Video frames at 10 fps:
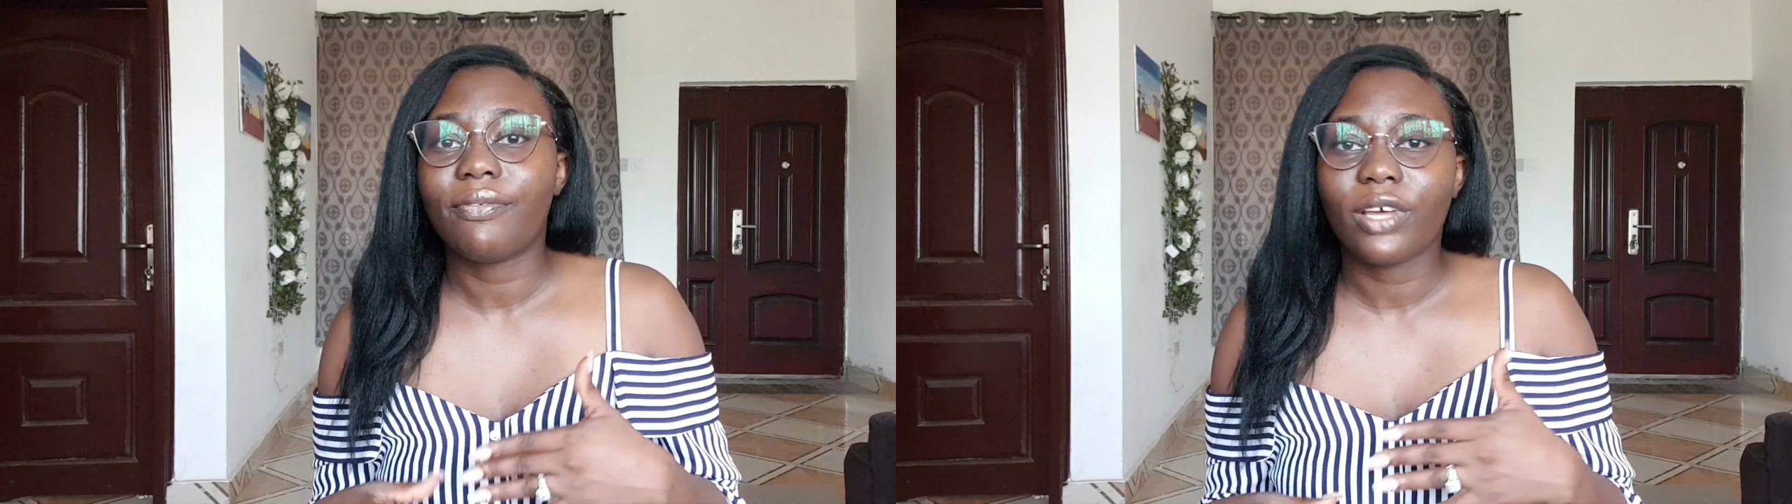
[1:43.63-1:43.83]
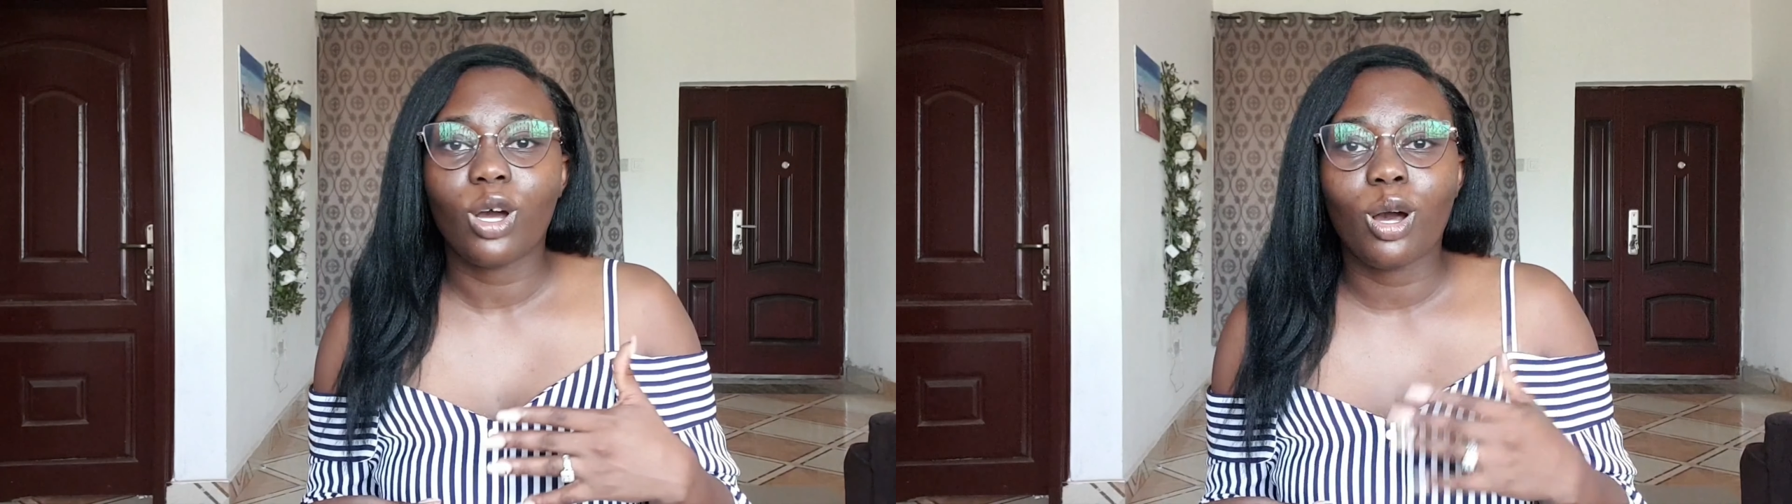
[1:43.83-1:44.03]

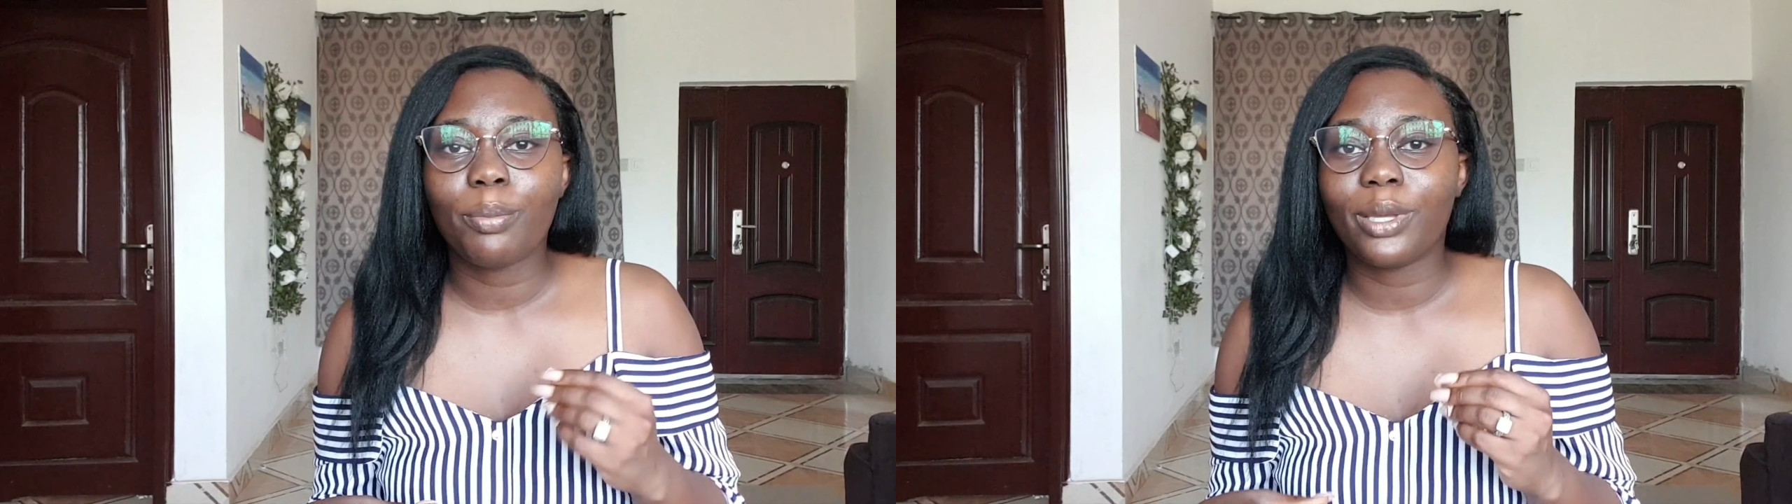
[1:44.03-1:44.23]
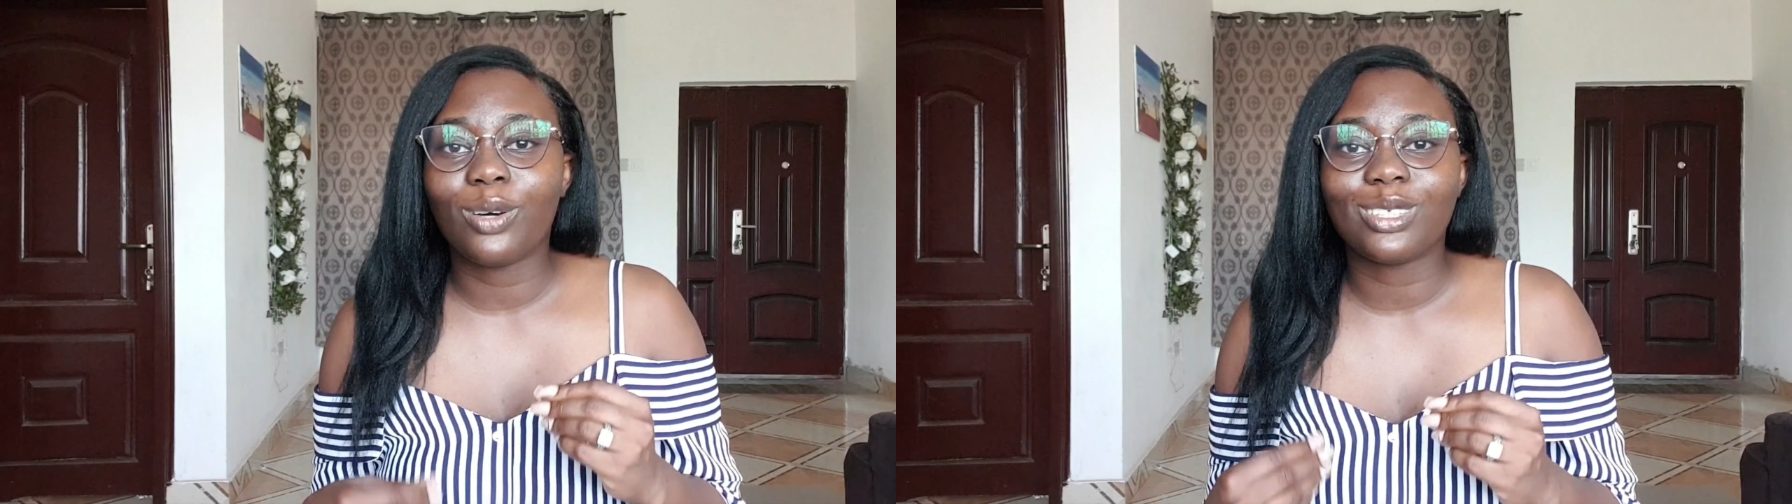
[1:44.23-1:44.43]

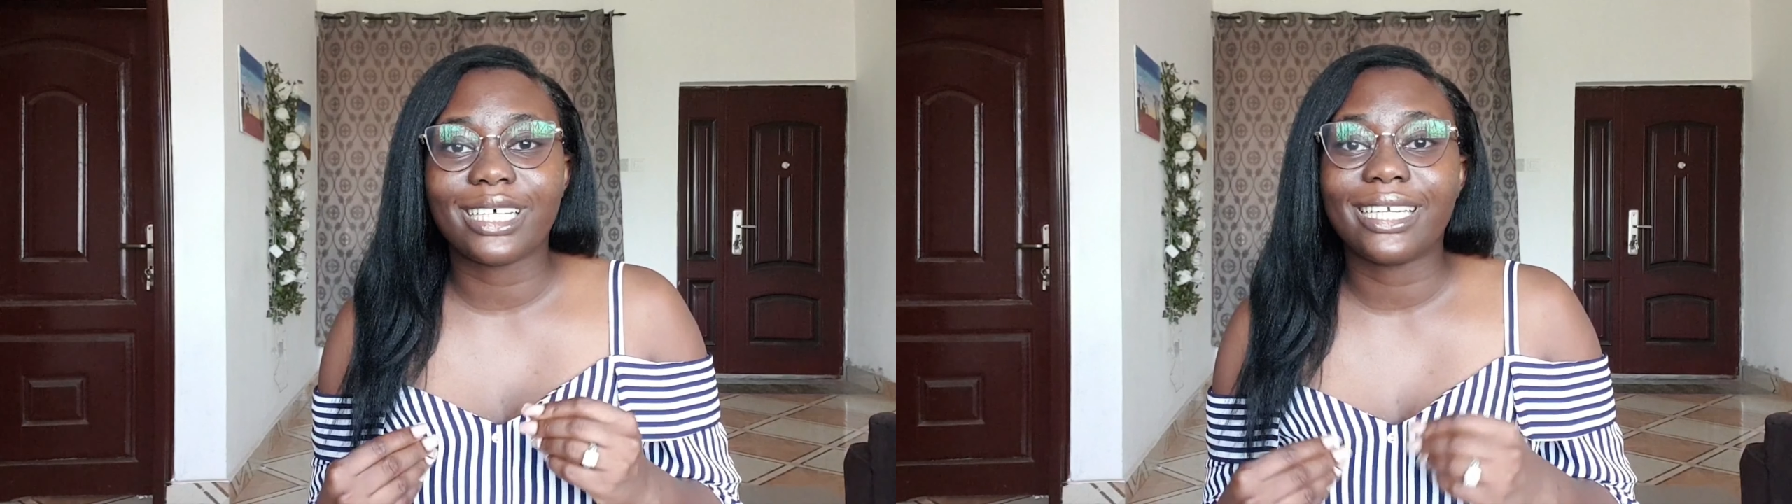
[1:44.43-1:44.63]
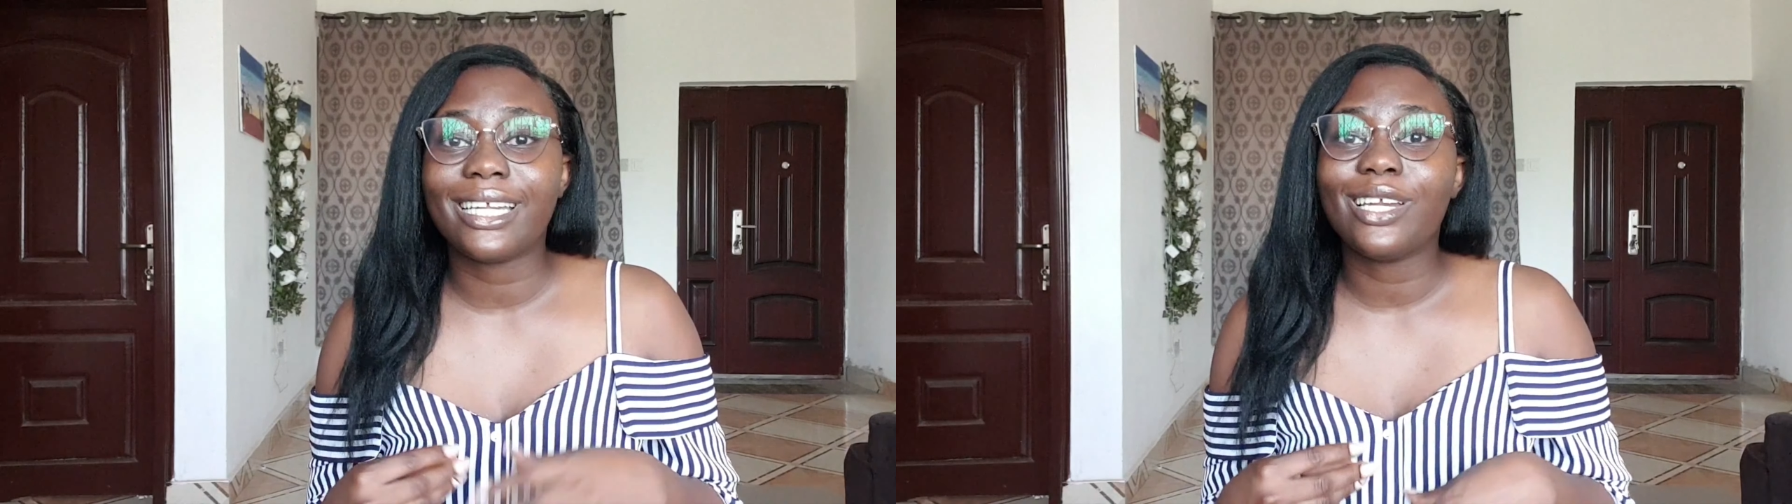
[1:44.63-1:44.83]
difficult because
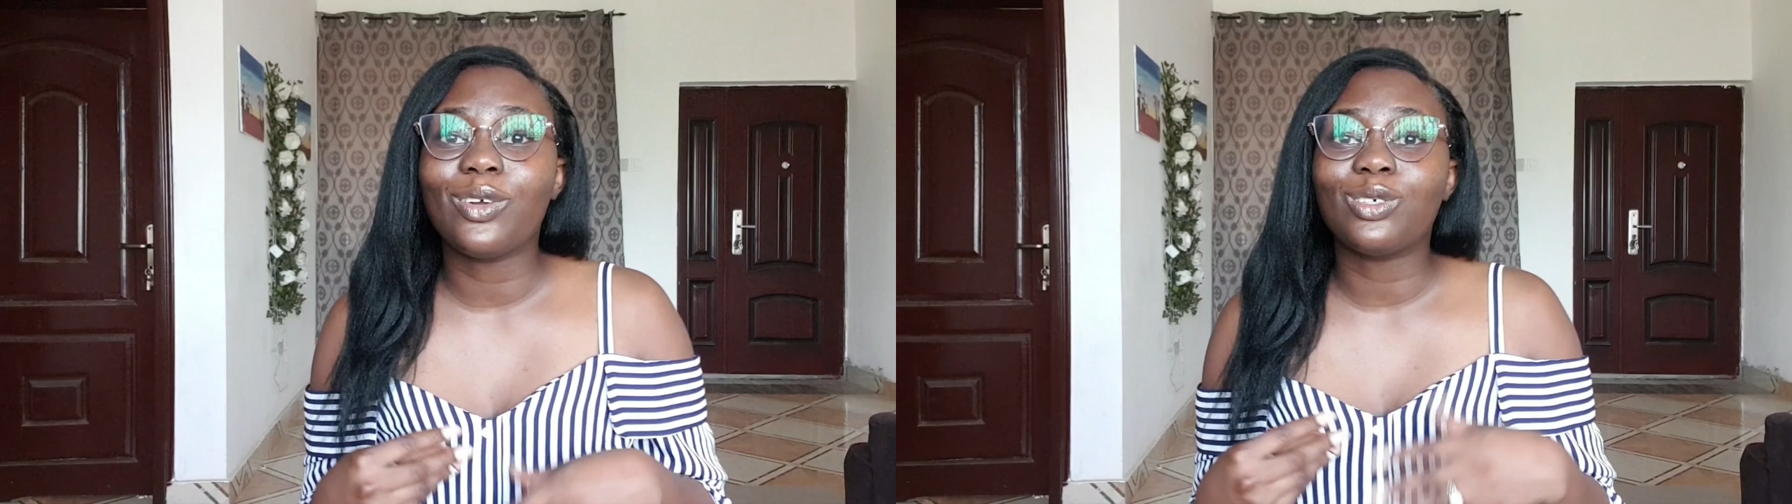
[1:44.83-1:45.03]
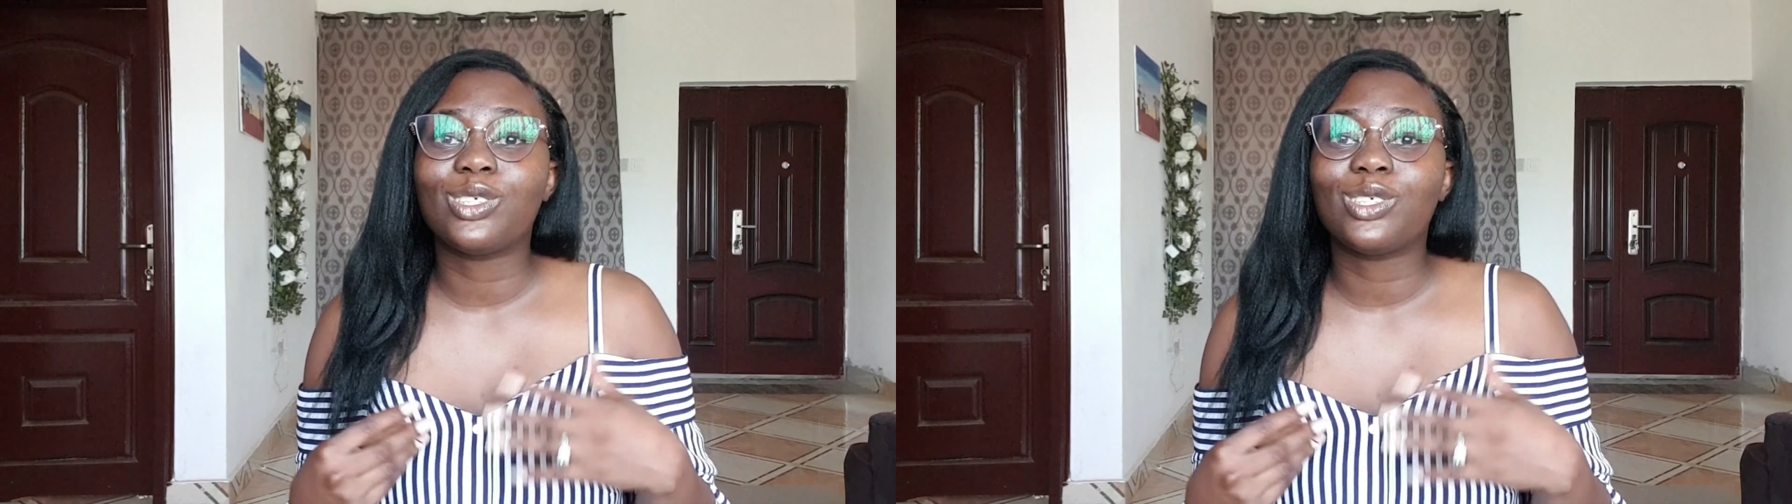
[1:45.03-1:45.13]
I didn't know